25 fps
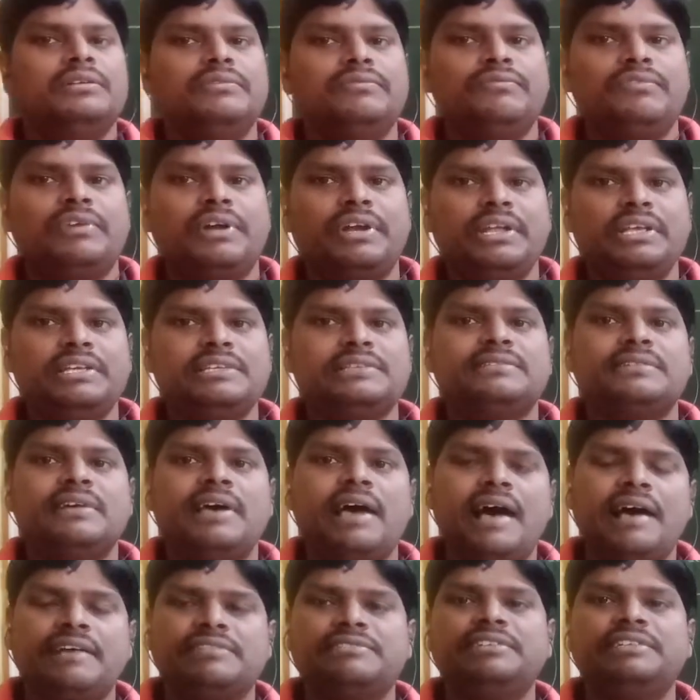One is
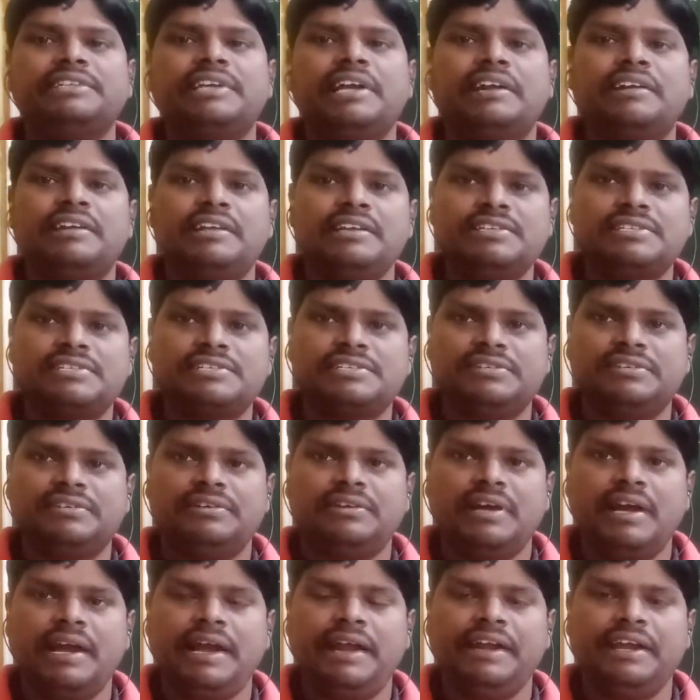acid catalyst
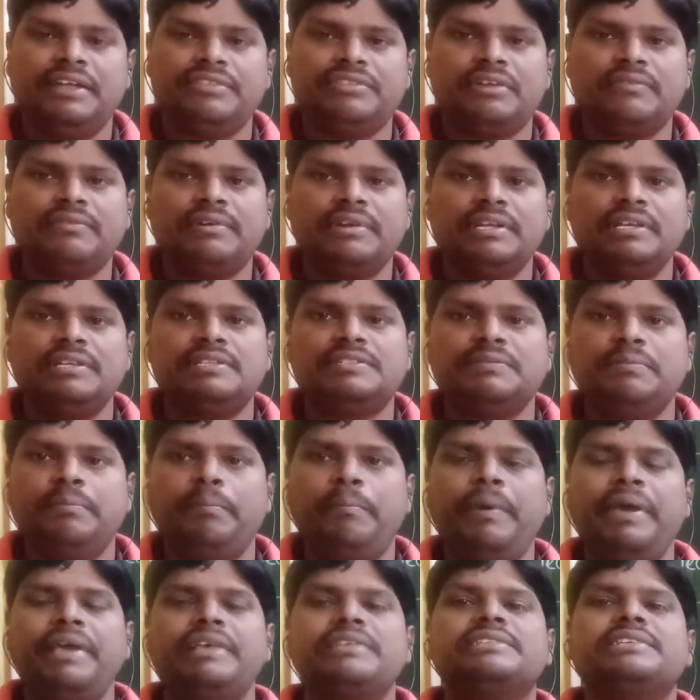and another one is
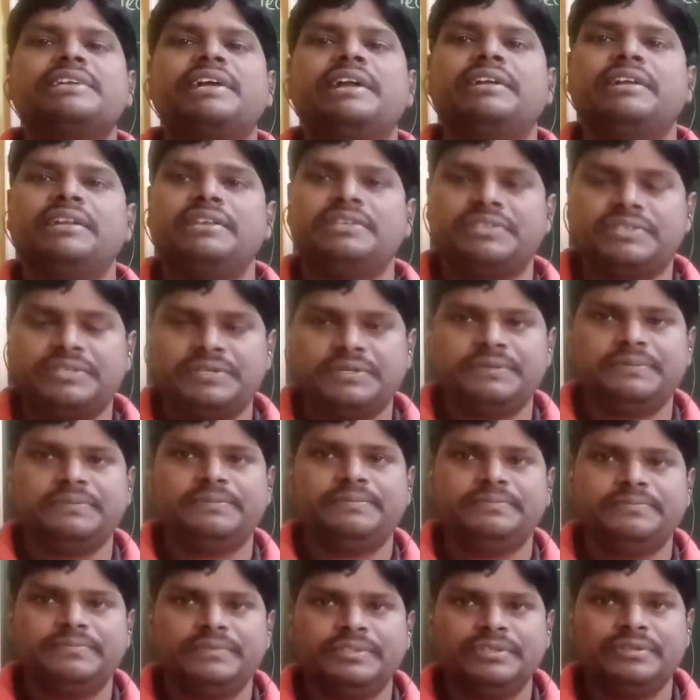base catalyst.
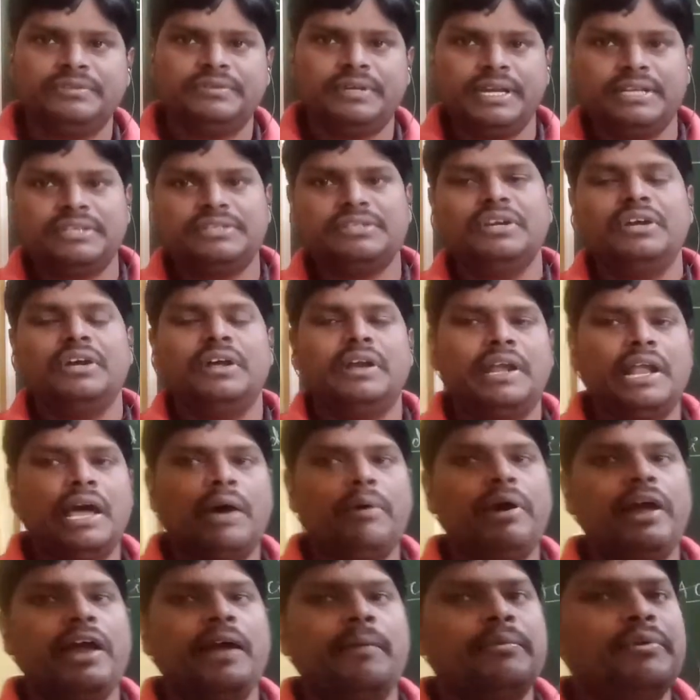Right,
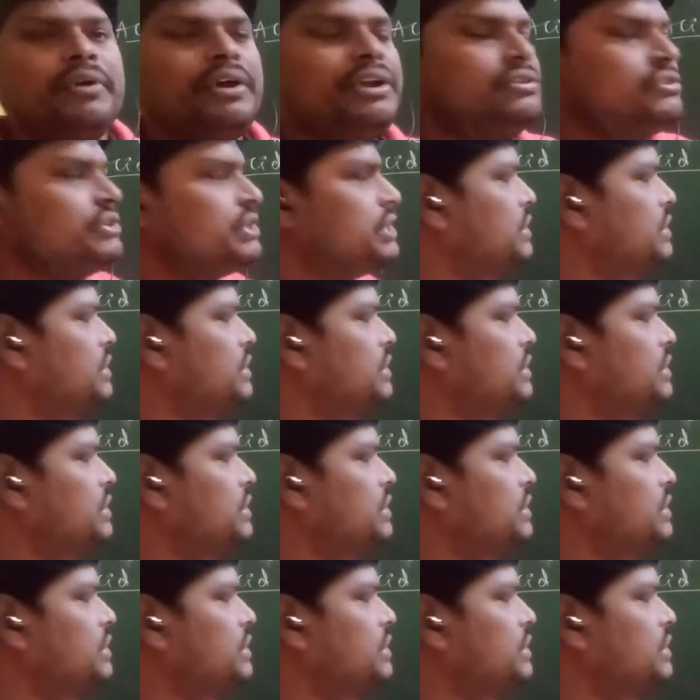now I am going to